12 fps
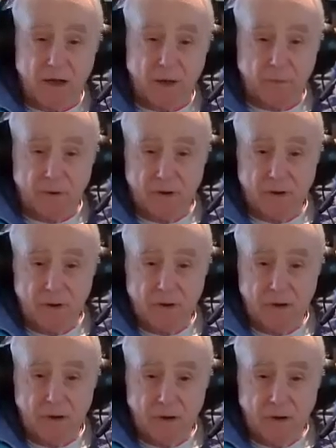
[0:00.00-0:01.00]
up.
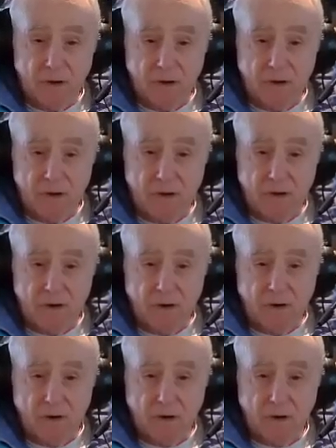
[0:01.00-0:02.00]
Yeah, that makes
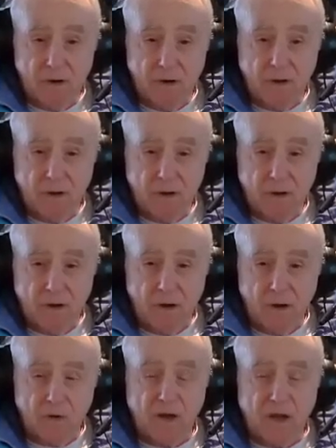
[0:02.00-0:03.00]
sense. Yeah.
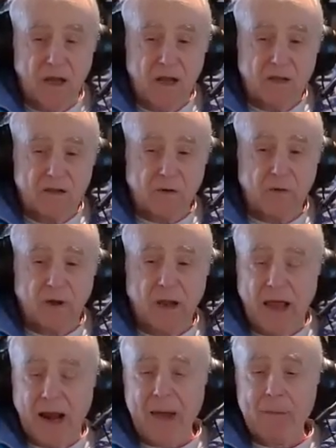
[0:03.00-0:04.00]
Okay. So, uh,
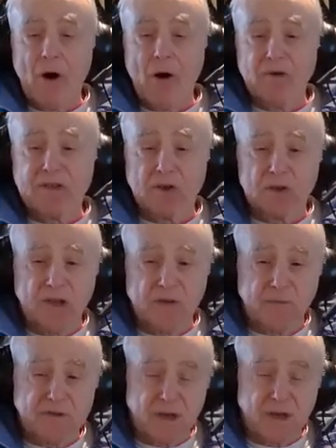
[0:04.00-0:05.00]
and I'm always looking
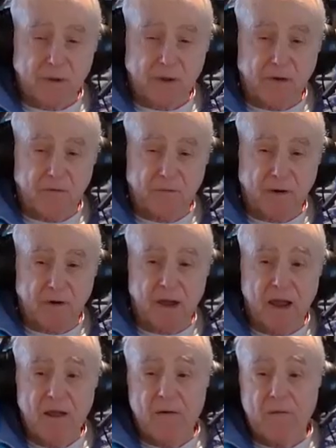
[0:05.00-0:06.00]
for something that's very
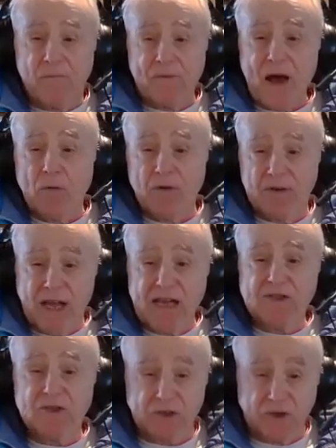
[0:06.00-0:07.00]

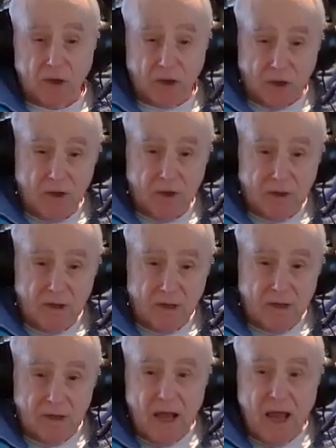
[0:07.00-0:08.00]
foundational.
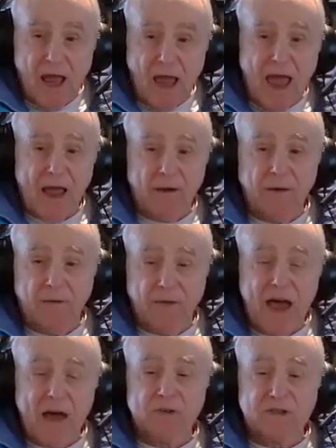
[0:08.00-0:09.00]
Mm-hmm. And
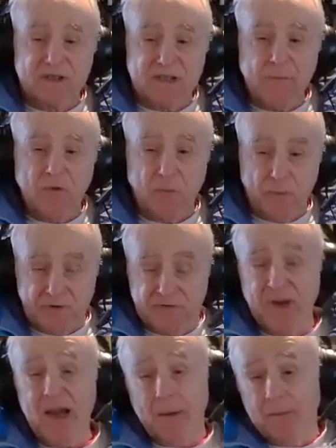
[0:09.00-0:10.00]
that would seem to
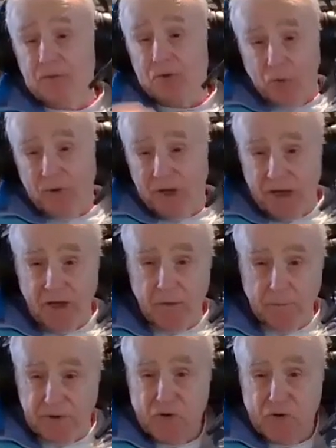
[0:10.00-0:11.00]
seem to be,
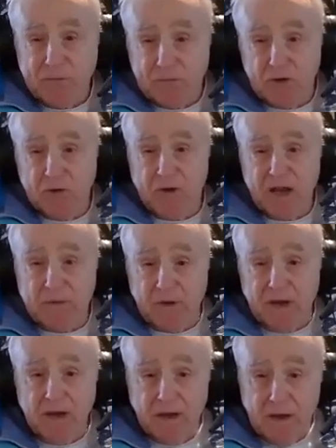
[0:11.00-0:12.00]
but you have to correct
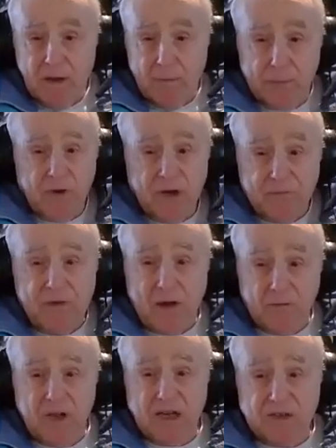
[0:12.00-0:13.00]
me, pretty
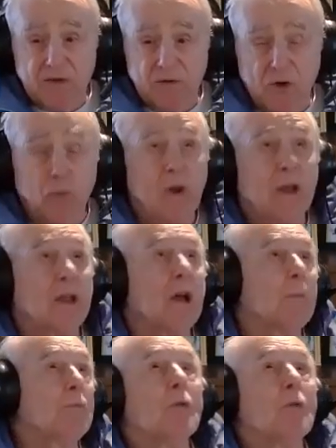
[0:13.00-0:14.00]
foundational. You wake
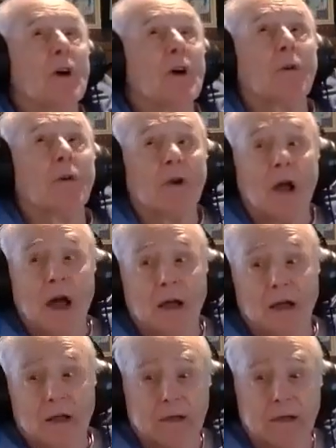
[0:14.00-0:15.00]
up, no mother.
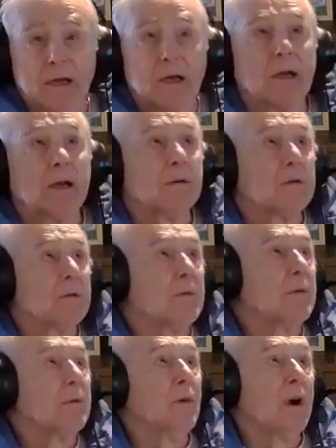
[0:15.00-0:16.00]
Uh, uh,
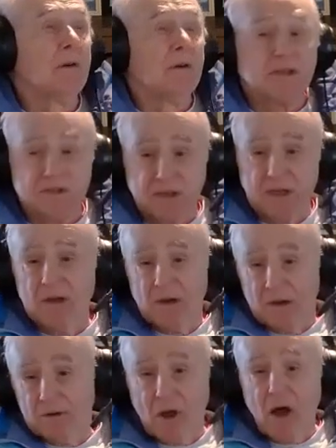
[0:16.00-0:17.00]
where is she?
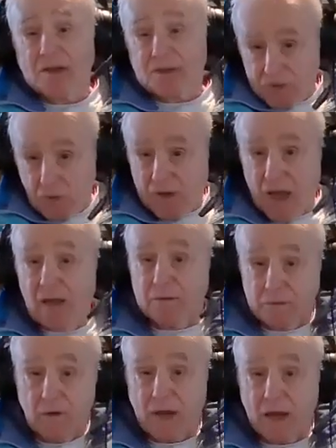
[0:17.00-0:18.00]
Lost. Okay,
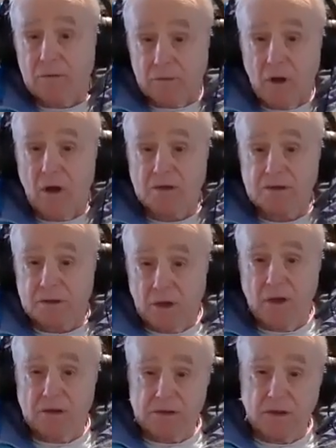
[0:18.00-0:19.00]
okay, lost,
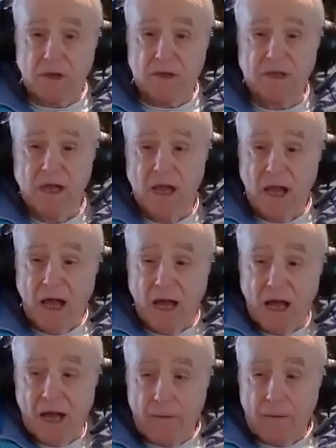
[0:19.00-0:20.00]
lost, lost.
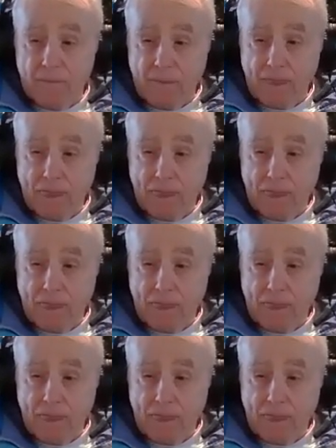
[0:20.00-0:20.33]
Um,